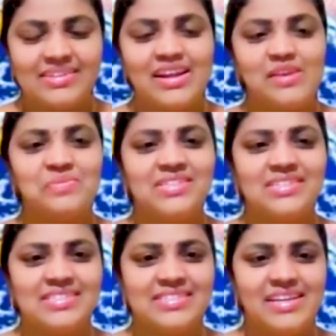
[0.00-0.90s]

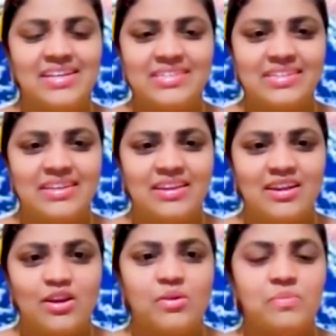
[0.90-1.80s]
Grandmother said,
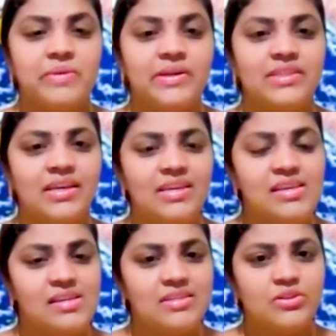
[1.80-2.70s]
by the
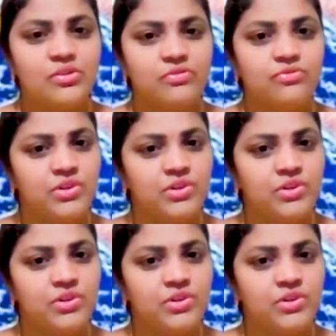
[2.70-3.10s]
ease of